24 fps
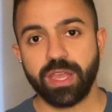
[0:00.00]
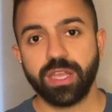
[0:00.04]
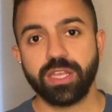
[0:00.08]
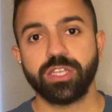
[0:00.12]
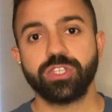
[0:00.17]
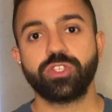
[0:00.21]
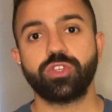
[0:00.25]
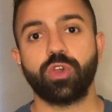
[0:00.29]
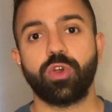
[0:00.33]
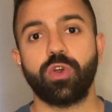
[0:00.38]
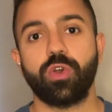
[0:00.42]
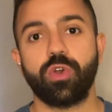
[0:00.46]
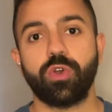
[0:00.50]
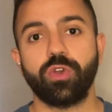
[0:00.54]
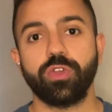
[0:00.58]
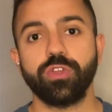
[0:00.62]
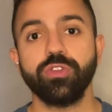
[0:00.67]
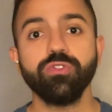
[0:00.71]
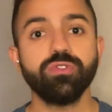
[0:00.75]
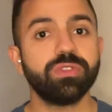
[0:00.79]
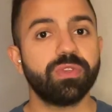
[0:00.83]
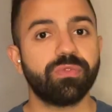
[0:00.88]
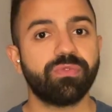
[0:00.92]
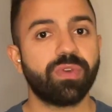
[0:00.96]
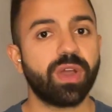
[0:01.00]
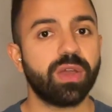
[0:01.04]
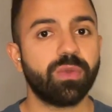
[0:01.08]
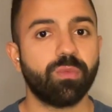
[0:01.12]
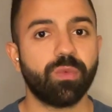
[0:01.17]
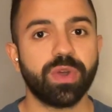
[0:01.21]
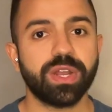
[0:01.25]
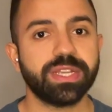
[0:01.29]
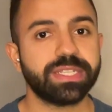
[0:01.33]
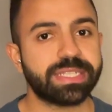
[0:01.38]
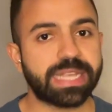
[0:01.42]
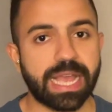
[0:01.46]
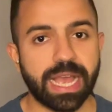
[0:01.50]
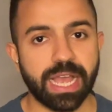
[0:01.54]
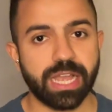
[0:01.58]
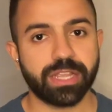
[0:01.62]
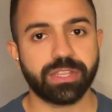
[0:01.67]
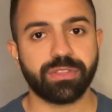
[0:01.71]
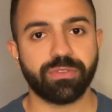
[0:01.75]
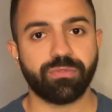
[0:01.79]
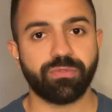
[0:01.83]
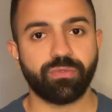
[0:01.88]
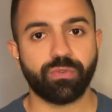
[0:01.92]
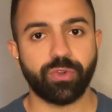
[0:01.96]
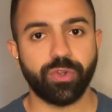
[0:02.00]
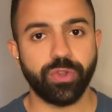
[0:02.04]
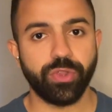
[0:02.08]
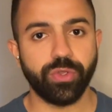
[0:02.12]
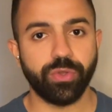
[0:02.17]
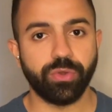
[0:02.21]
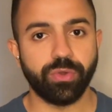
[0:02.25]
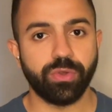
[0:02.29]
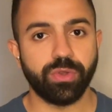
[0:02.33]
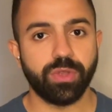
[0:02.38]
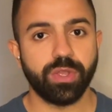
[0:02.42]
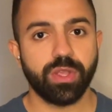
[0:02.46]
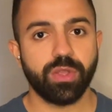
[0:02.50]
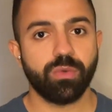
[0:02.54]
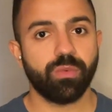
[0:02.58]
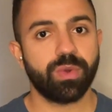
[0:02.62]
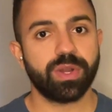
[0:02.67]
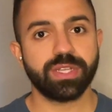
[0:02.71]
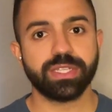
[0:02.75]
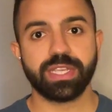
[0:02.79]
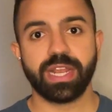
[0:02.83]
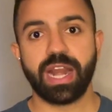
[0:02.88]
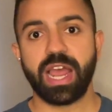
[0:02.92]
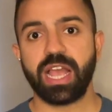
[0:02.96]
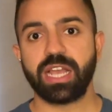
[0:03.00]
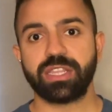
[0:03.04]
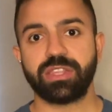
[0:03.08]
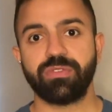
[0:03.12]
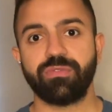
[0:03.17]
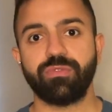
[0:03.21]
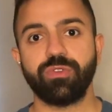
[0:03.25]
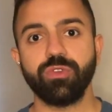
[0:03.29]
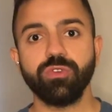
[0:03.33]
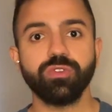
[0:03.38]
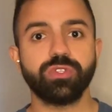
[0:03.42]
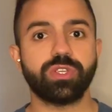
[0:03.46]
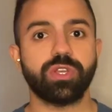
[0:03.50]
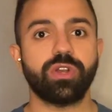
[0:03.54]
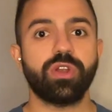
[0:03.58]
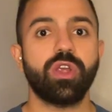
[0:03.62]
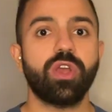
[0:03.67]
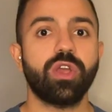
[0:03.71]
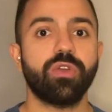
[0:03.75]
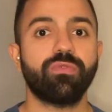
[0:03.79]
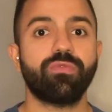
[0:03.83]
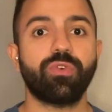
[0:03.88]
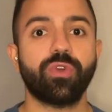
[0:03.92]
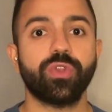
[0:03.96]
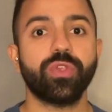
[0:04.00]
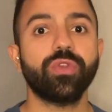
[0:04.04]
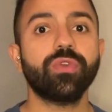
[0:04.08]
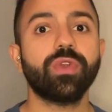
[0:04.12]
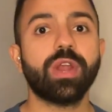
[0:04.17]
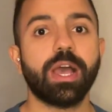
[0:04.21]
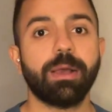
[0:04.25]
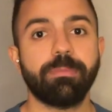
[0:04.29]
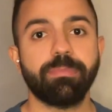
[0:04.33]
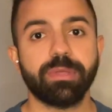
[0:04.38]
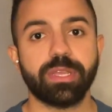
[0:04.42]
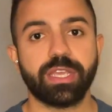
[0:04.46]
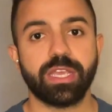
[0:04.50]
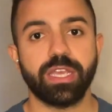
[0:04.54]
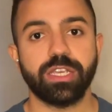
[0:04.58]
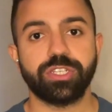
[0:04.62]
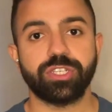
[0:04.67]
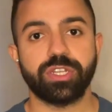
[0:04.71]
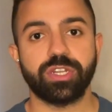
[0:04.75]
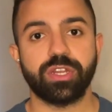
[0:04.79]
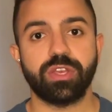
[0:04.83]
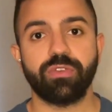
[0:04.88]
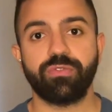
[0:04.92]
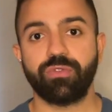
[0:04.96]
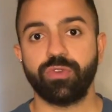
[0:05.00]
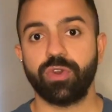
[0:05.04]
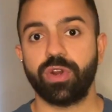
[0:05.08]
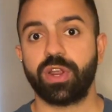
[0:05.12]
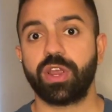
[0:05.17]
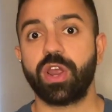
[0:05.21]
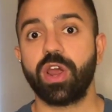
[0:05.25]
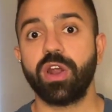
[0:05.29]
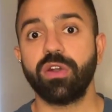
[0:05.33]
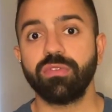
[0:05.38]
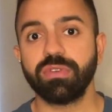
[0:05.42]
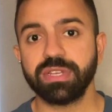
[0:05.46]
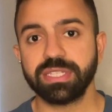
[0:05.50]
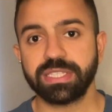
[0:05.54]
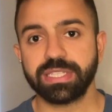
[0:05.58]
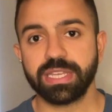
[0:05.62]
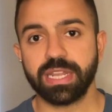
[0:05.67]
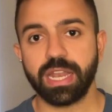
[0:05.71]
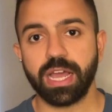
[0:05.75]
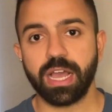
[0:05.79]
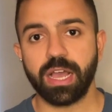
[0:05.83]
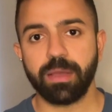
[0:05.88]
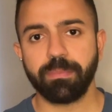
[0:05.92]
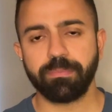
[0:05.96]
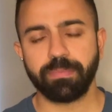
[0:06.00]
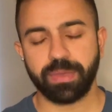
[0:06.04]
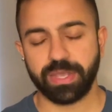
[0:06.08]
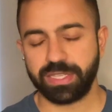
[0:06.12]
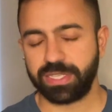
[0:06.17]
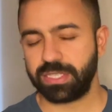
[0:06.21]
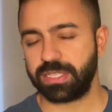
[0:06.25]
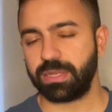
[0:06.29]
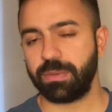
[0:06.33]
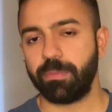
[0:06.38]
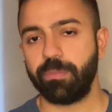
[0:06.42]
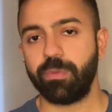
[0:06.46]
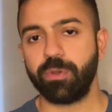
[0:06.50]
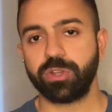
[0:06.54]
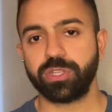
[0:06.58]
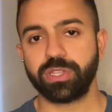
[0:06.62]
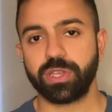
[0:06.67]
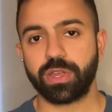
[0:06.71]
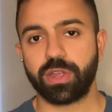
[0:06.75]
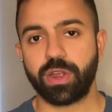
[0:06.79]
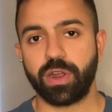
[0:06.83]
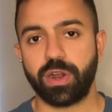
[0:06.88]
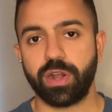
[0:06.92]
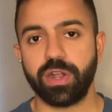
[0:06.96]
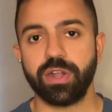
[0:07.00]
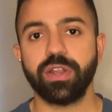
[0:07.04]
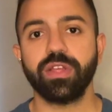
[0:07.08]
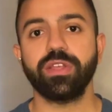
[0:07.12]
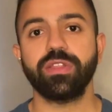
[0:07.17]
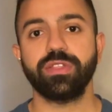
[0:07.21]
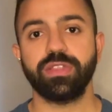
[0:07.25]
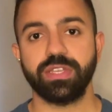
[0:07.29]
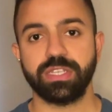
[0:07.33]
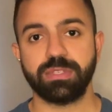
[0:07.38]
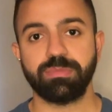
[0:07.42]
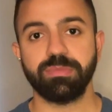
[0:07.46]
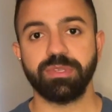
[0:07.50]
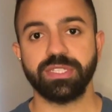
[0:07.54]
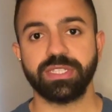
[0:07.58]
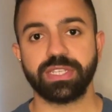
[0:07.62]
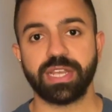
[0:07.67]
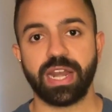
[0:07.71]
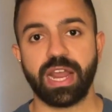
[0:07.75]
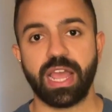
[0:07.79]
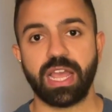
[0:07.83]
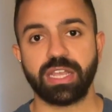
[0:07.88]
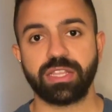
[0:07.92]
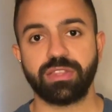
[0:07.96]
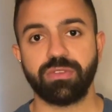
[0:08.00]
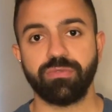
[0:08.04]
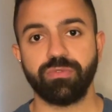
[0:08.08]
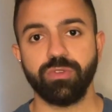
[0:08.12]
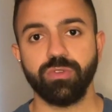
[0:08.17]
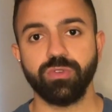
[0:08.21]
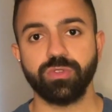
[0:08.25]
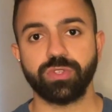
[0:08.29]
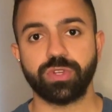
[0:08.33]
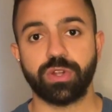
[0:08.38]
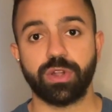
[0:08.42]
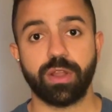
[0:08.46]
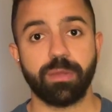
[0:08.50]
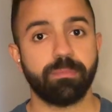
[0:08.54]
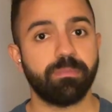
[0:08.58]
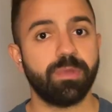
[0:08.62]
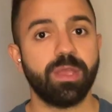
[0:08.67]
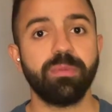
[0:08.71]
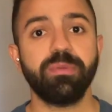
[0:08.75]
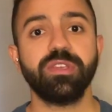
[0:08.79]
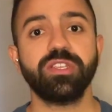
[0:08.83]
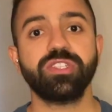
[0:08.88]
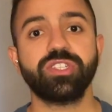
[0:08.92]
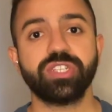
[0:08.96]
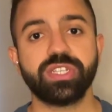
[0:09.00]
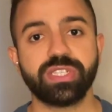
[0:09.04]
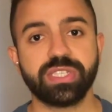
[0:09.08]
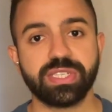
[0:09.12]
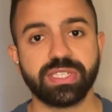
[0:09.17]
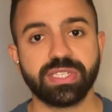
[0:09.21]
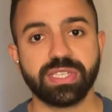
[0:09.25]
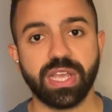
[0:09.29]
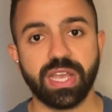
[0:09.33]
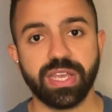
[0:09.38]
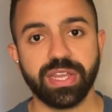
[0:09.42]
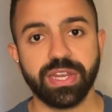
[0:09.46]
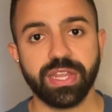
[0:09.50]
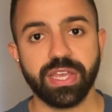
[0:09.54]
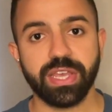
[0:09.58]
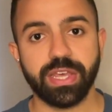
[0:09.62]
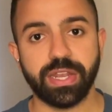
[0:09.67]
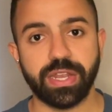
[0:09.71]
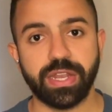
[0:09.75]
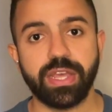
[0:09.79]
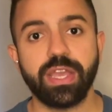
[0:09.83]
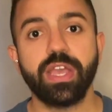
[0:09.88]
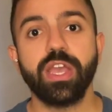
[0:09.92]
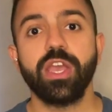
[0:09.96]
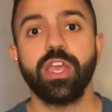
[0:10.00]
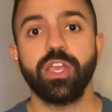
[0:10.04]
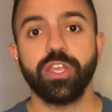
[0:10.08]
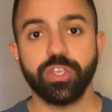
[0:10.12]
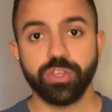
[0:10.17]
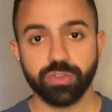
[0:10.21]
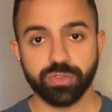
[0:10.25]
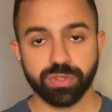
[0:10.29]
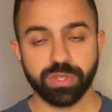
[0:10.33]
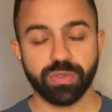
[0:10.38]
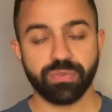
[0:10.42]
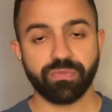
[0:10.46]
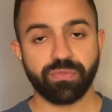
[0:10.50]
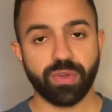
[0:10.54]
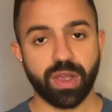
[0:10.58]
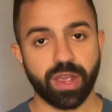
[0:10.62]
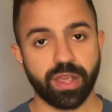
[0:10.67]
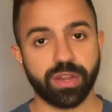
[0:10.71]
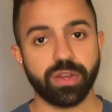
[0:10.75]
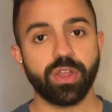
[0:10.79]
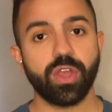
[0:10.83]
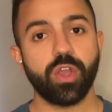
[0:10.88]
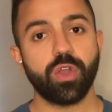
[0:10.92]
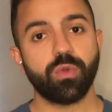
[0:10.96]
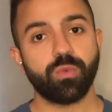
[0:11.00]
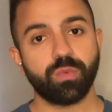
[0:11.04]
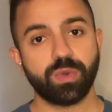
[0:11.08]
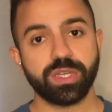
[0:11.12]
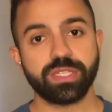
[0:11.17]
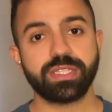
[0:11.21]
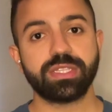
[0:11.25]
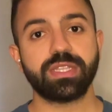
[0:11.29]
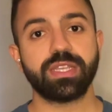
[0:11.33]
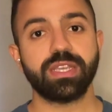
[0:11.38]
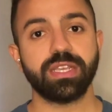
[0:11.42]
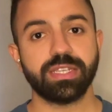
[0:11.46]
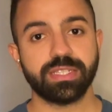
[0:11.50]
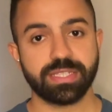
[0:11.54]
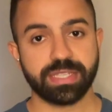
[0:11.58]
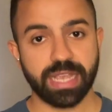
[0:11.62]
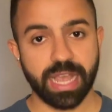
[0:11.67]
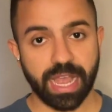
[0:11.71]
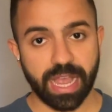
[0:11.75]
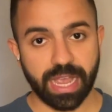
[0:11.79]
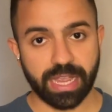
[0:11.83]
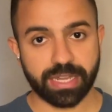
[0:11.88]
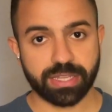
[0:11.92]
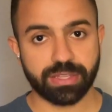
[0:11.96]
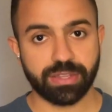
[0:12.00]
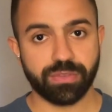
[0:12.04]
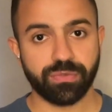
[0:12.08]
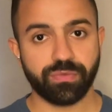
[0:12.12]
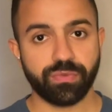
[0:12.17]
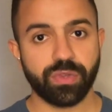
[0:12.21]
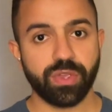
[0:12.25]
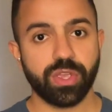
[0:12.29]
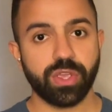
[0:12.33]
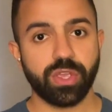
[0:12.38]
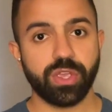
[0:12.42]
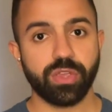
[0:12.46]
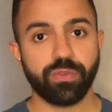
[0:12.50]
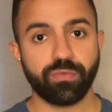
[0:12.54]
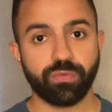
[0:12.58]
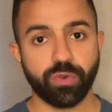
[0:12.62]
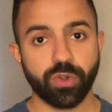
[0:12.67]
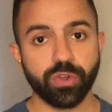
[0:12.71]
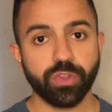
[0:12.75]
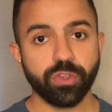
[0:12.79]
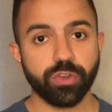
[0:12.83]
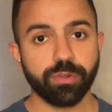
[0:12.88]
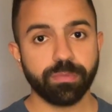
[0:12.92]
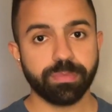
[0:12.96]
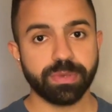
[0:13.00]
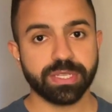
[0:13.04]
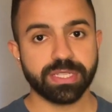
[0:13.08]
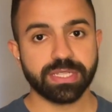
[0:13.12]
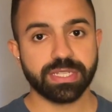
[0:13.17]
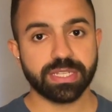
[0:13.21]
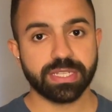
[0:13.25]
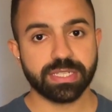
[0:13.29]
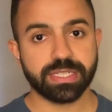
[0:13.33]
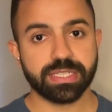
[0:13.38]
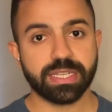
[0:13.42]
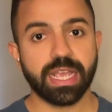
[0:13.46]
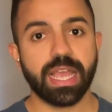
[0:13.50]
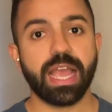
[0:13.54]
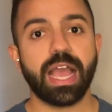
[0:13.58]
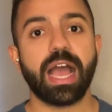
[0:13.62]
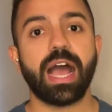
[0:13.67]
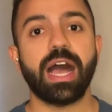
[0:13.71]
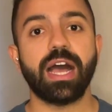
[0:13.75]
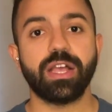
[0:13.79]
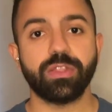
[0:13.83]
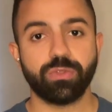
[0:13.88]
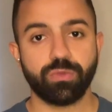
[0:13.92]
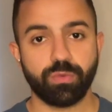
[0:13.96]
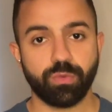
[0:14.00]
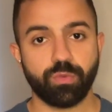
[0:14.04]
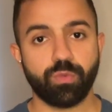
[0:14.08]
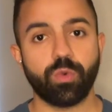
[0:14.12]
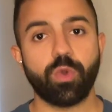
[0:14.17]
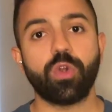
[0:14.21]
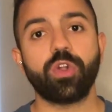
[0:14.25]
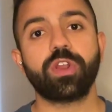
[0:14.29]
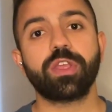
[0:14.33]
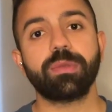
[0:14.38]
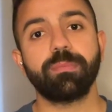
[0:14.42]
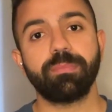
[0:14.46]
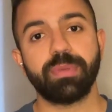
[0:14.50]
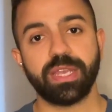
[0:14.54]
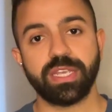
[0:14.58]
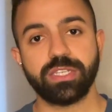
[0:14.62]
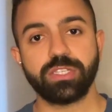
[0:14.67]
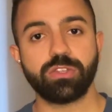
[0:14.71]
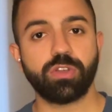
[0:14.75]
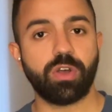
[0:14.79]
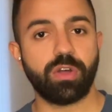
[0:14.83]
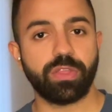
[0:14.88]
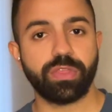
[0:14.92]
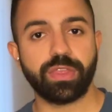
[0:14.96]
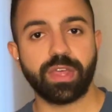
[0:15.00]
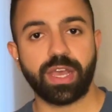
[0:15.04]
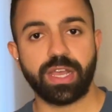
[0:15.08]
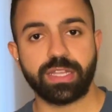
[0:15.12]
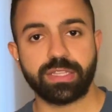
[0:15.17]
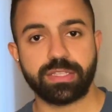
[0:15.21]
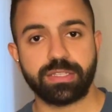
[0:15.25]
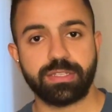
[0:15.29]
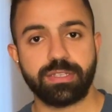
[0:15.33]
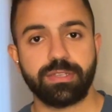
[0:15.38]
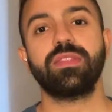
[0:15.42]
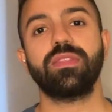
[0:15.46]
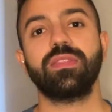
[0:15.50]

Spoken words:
So you define what is active for you. What is an active user for your application? If you're a car rental app, is it a books a car? This means an active user. Maybe it's just a sign in. You define what is active for your business and work based on that.